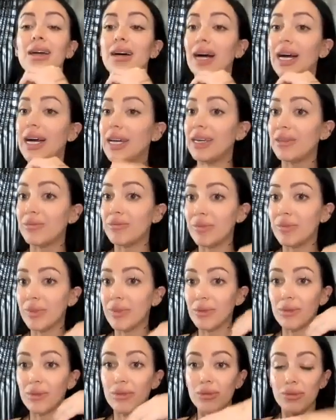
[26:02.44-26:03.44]
I
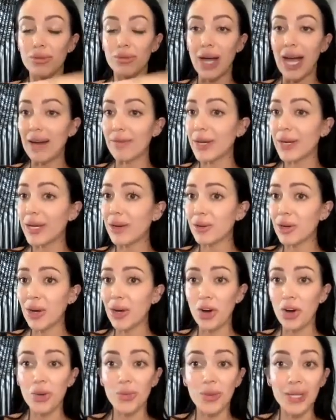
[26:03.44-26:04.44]
have my own
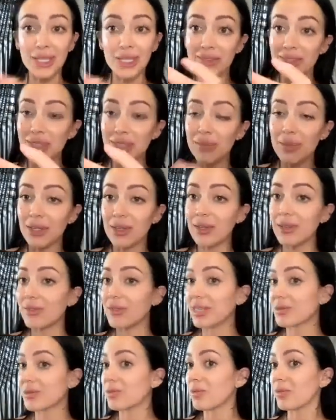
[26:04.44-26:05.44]
home. I live in the middle of
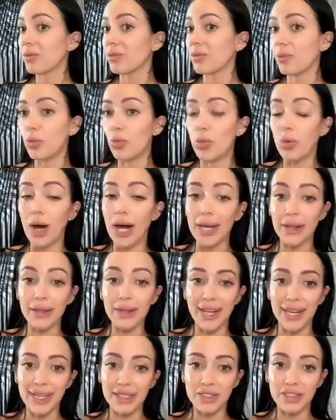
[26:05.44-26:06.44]
this
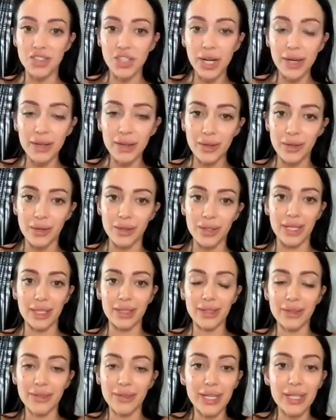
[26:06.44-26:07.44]
wild ass jungle. Like
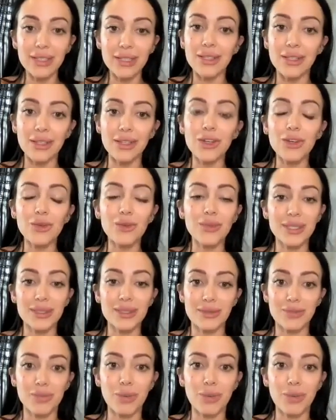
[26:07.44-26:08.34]
living in Tulum is